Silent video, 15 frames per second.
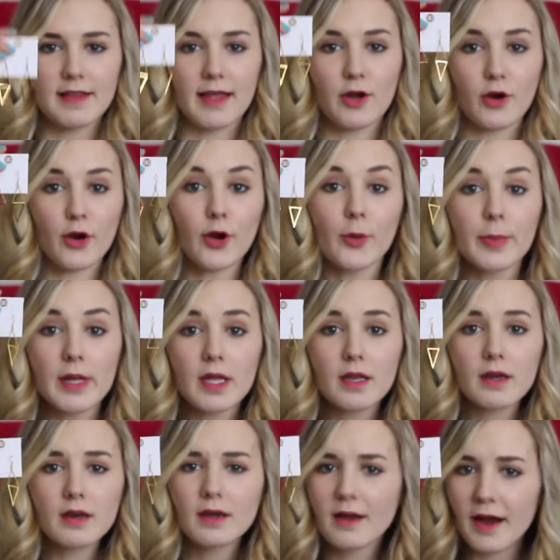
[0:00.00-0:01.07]
like
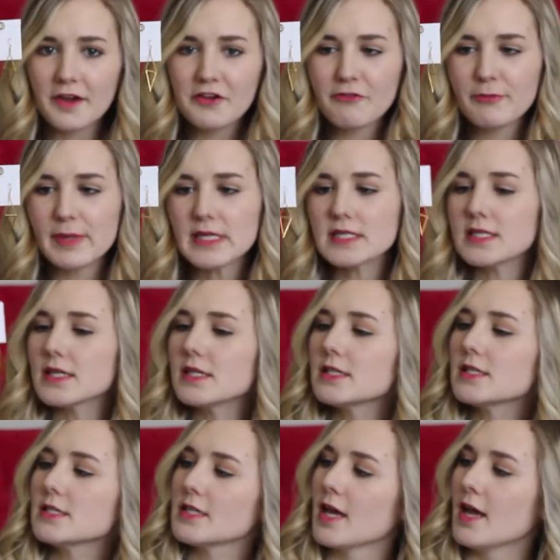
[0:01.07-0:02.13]
urban kind of
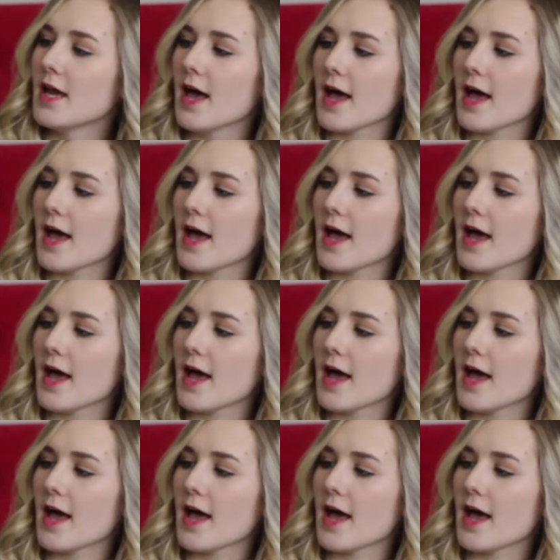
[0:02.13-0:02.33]
pieces.